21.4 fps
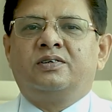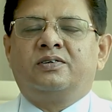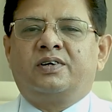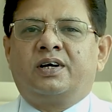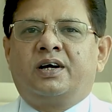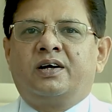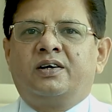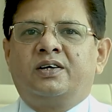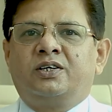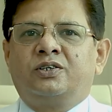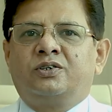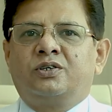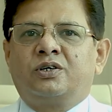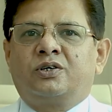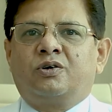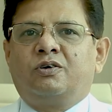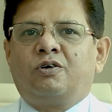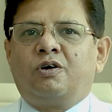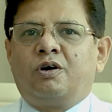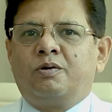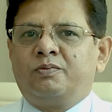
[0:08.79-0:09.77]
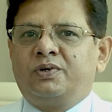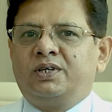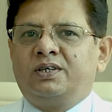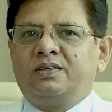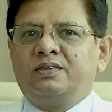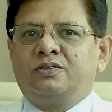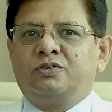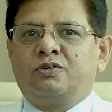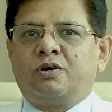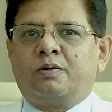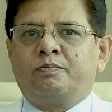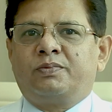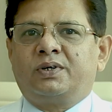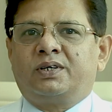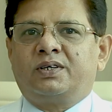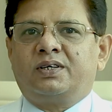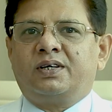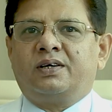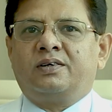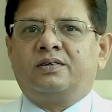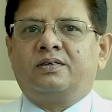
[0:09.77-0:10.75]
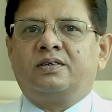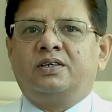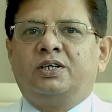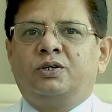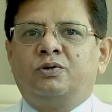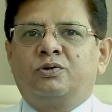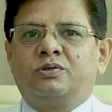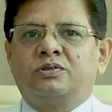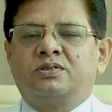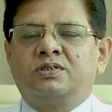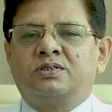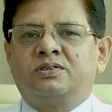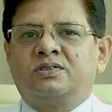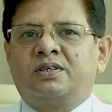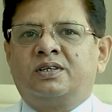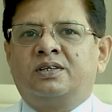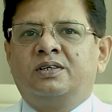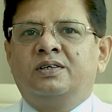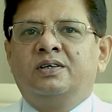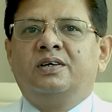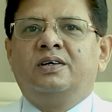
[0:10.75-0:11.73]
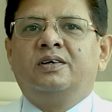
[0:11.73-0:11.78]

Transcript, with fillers: regarding the common topic in neurosurgery,